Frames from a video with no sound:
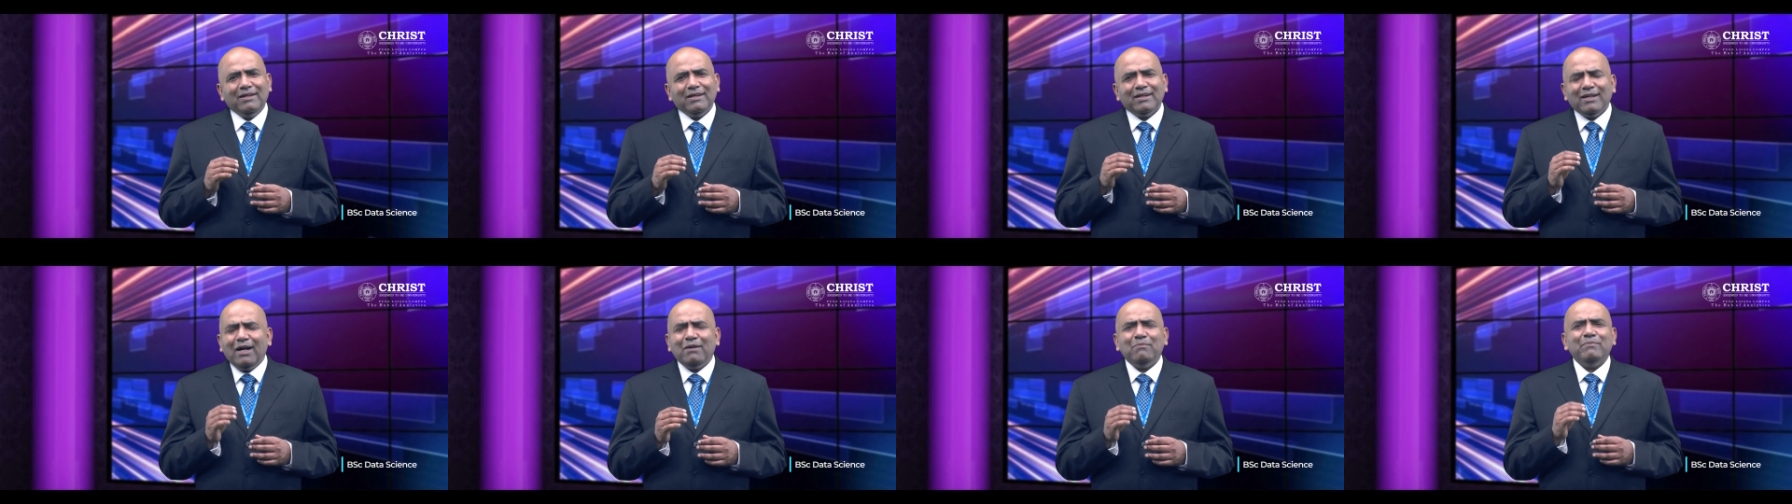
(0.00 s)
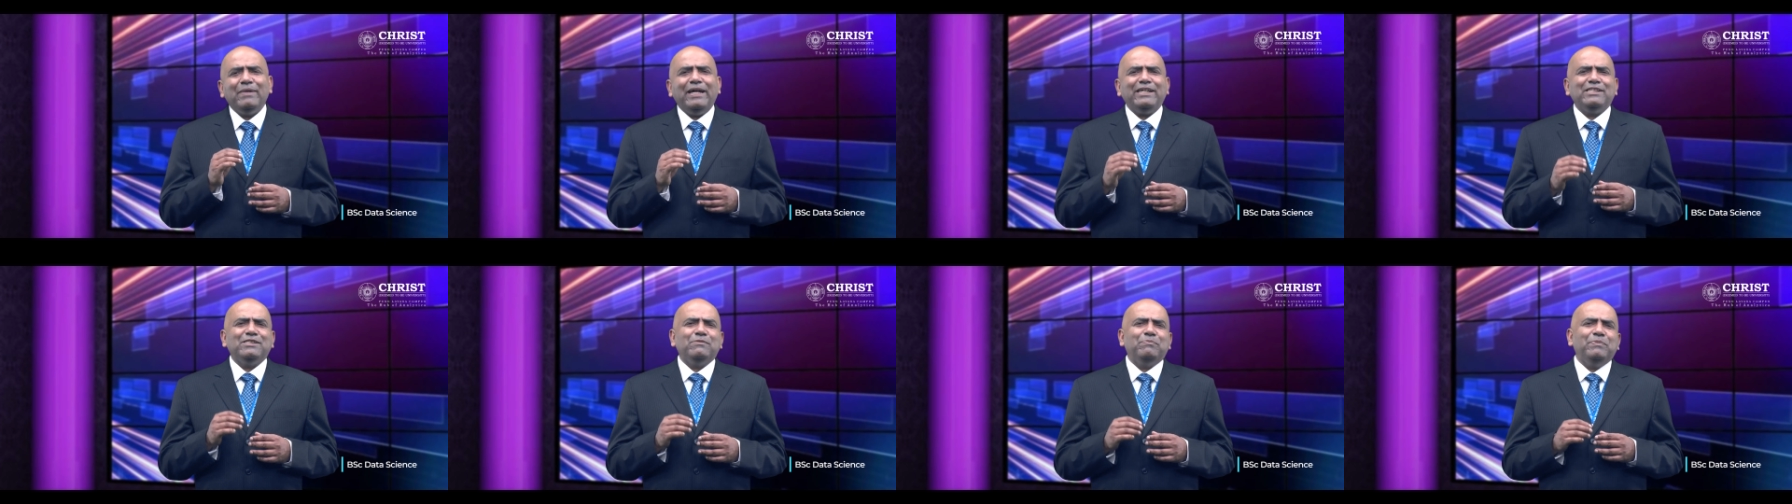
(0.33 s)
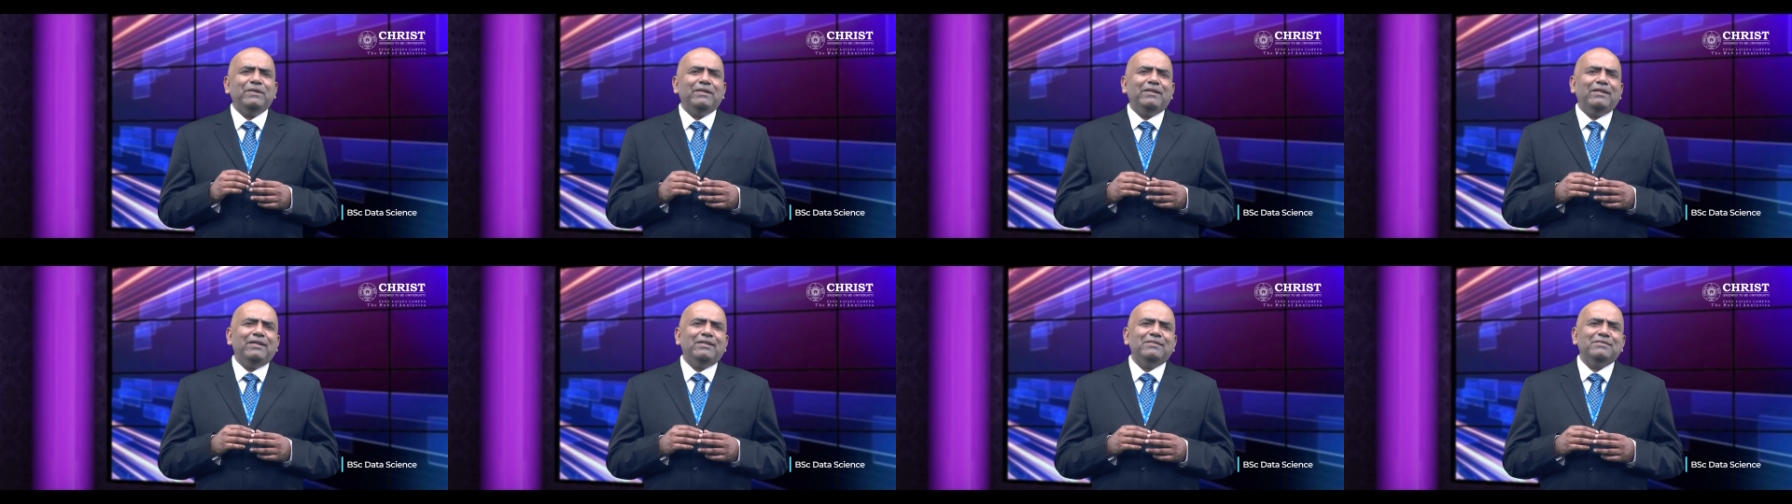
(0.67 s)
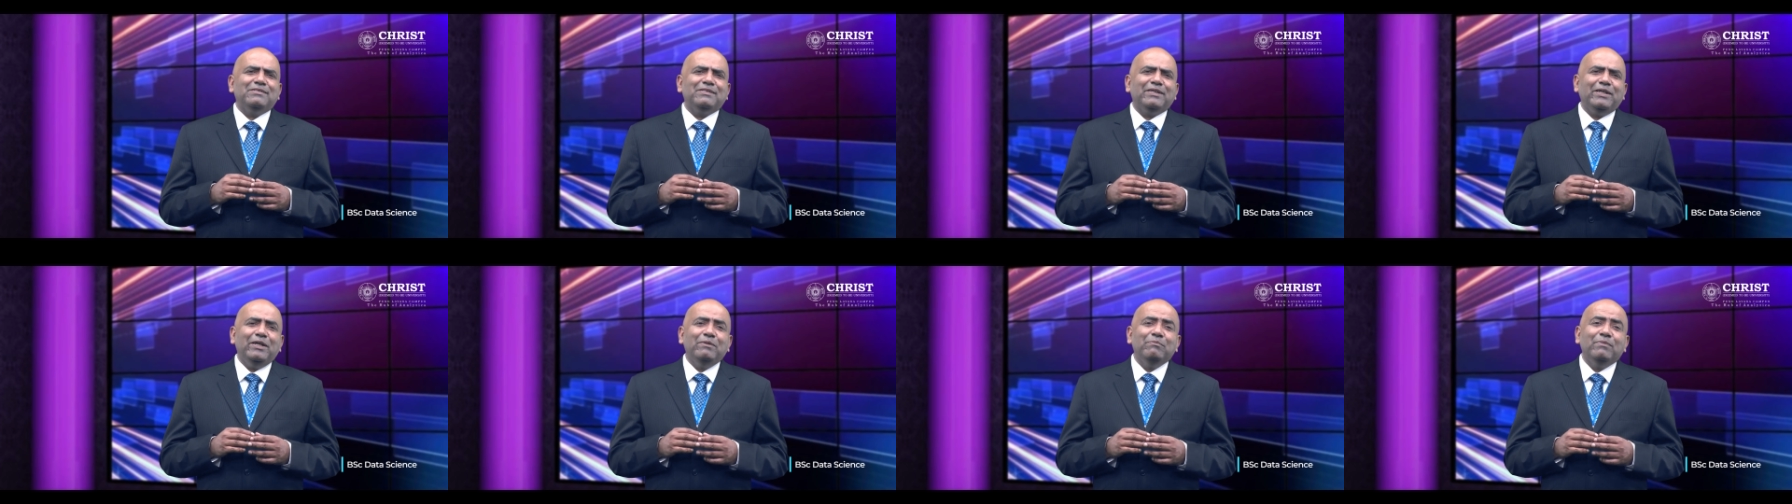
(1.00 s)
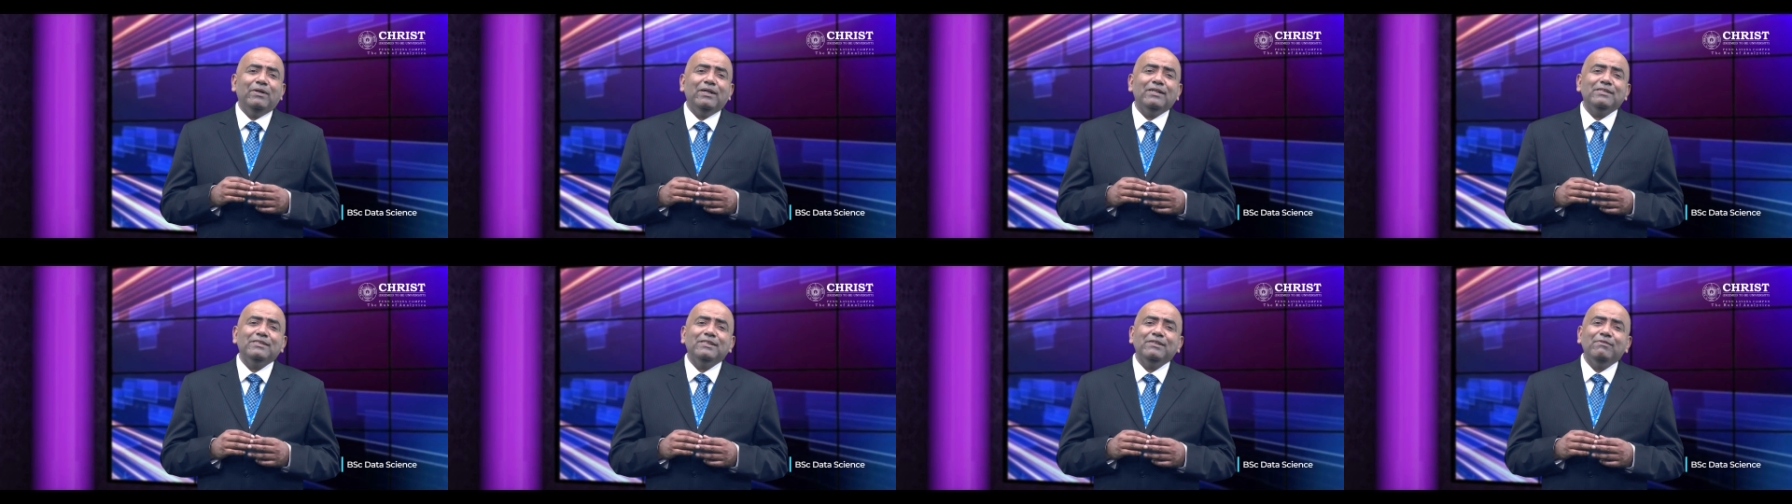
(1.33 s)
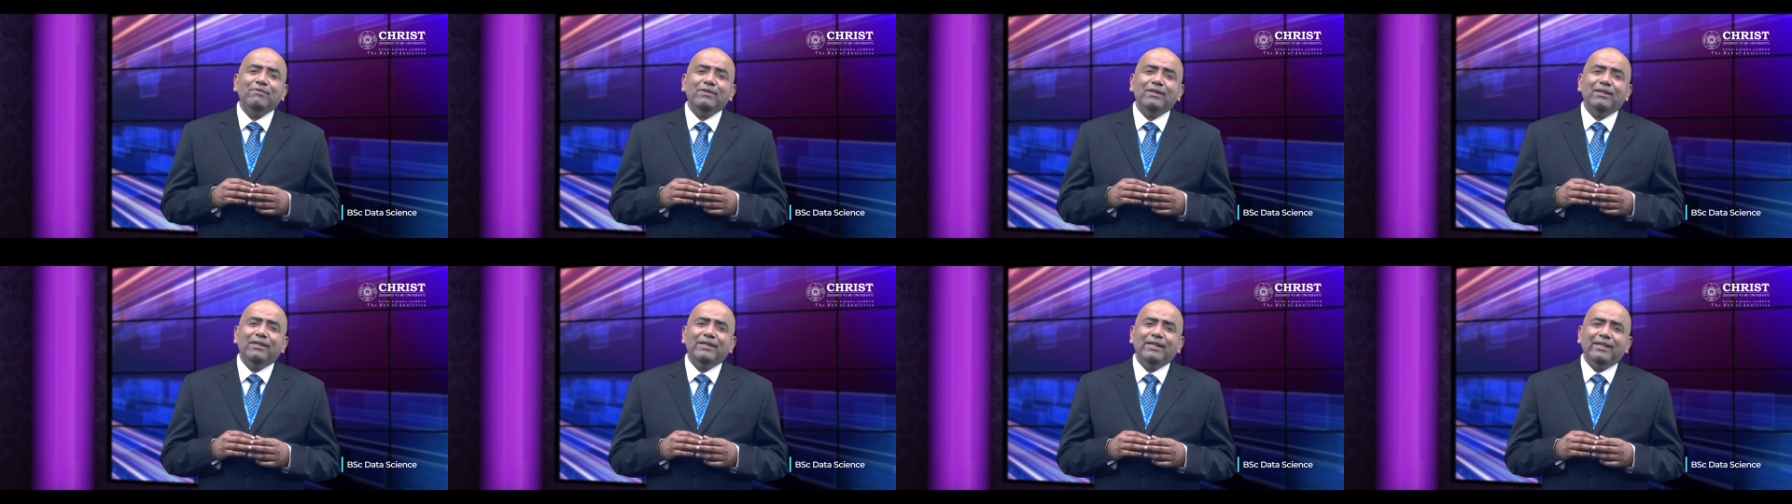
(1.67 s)
come experience
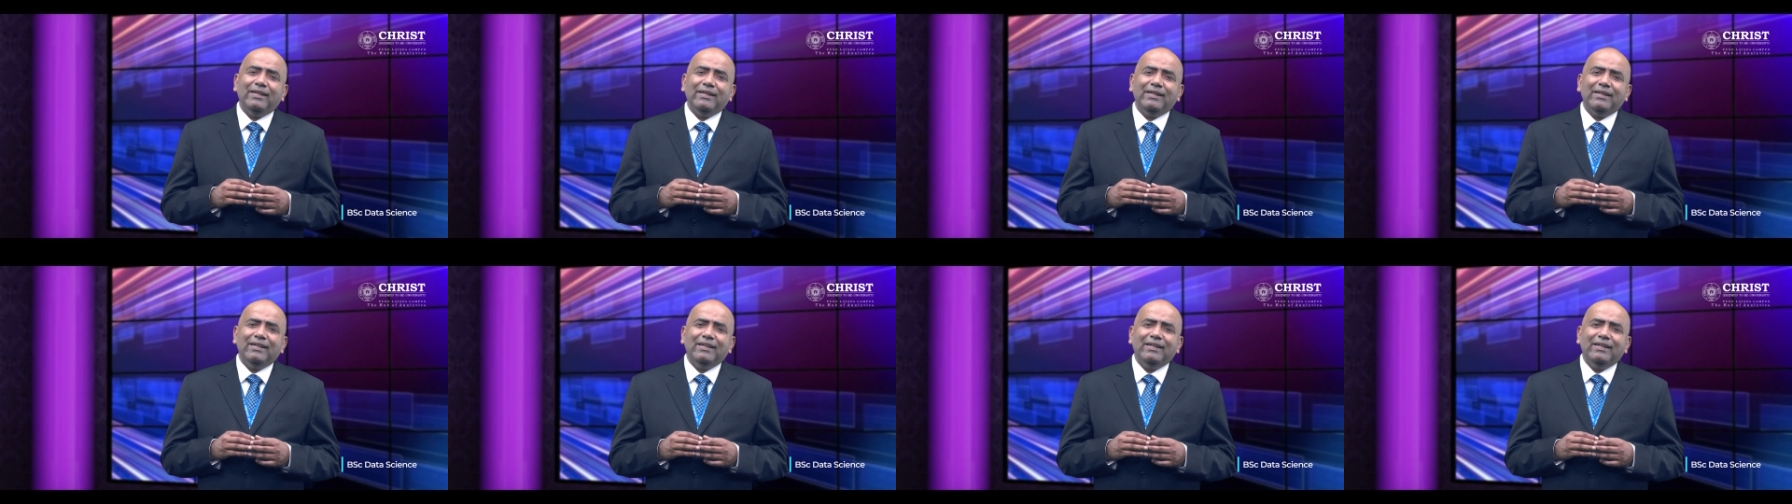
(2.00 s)
immersive learning